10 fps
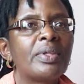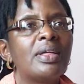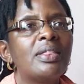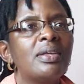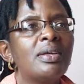
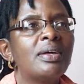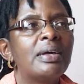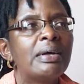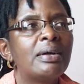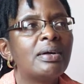I think
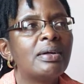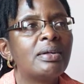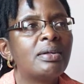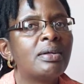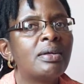
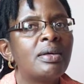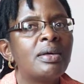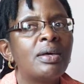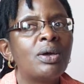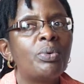
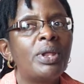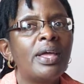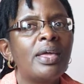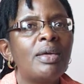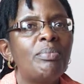when
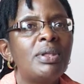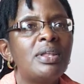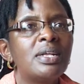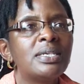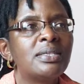I came
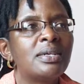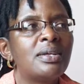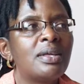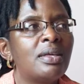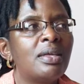in
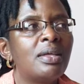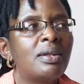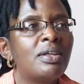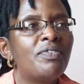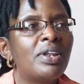yesterday,
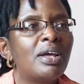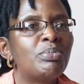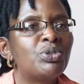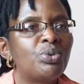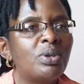and even
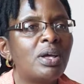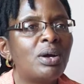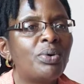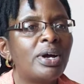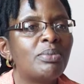up to
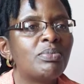now,